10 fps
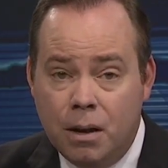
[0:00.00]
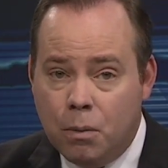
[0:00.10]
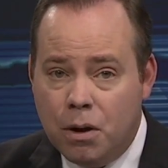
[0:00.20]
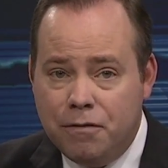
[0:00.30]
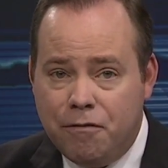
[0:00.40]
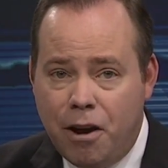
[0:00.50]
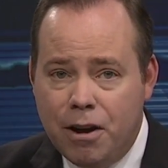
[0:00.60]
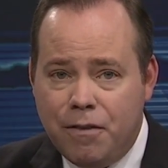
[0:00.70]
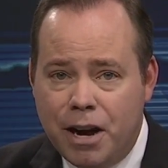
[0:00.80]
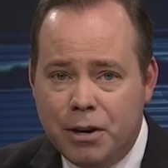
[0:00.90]
One
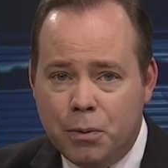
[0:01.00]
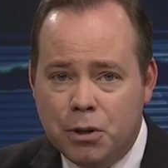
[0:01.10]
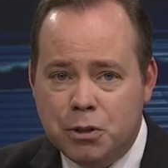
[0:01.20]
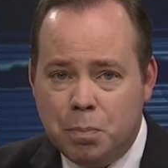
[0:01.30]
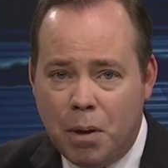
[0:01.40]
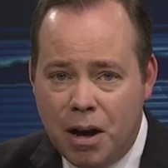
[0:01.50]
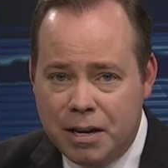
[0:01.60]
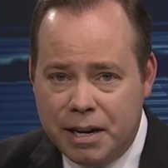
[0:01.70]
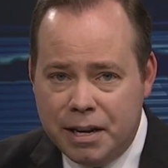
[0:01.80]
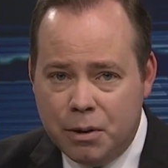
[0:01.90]
firefighter
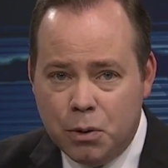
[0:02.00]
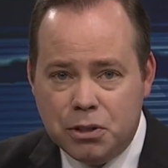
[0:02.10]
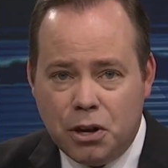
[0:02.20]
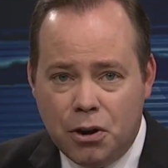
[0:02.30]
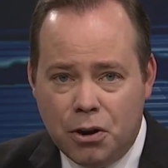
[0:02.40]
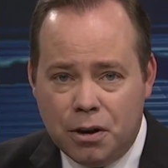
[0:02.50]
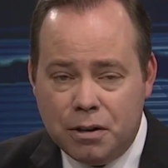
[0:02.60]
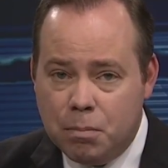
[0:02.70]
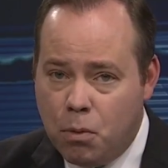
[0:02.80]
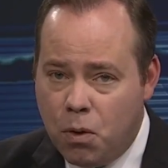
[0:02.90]
responding was
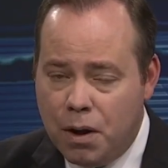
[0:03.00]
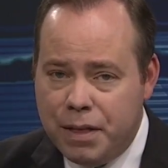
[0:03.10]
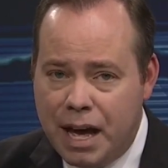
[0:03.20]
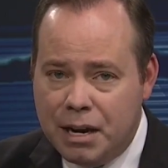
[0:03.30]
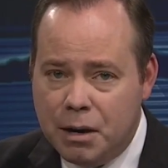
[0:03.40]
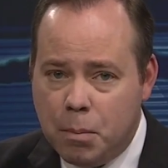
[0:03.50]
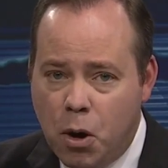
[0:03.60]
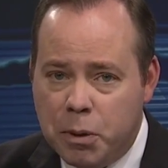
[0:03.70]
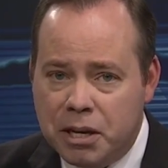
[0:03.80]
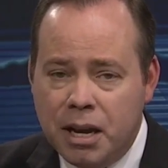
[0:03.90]
hurt. More on that in a
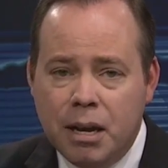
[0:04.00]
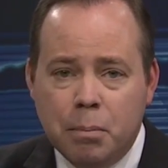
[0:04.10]
moment.